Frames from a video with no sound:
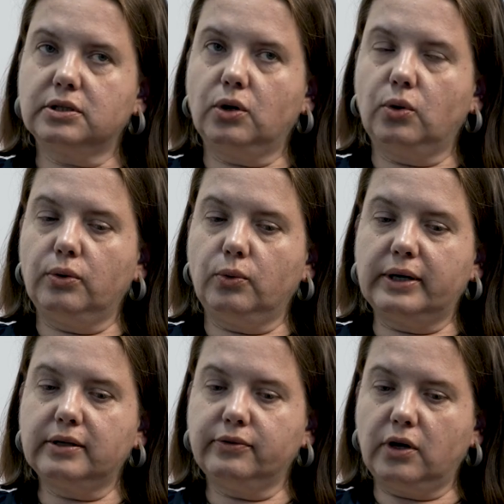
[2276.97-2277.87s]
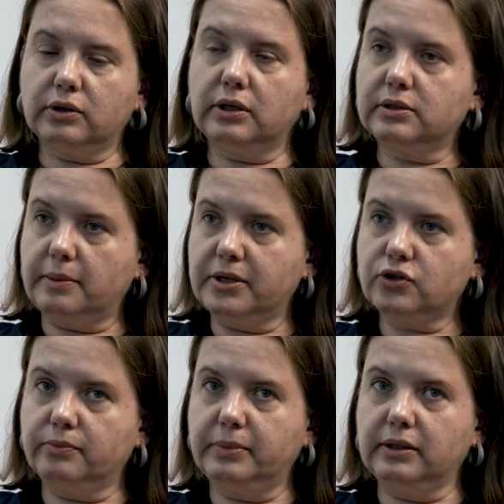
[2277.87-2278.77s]
one of our, as I
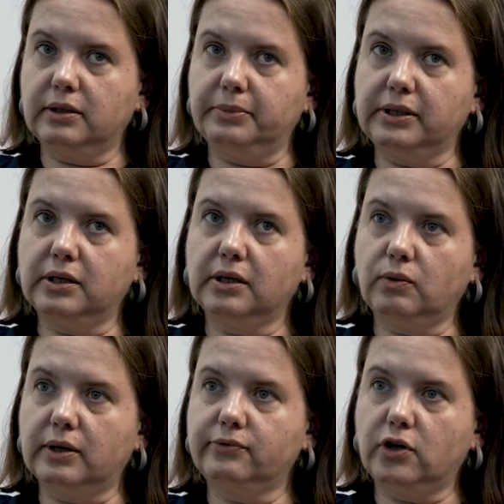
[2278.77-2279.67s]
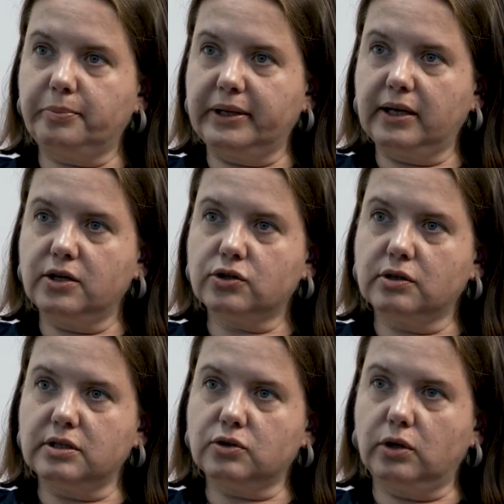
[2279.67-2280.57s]
mentioned at the beginning, one of our
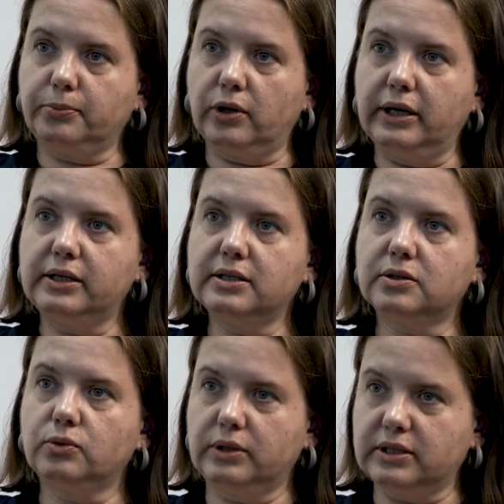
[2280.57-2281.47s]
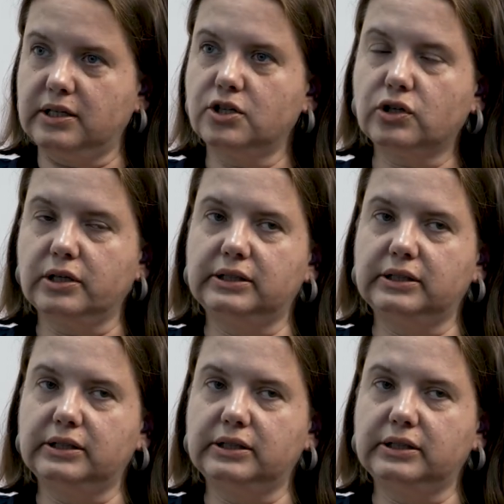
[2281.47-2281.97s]
applications is called Polaris, was initially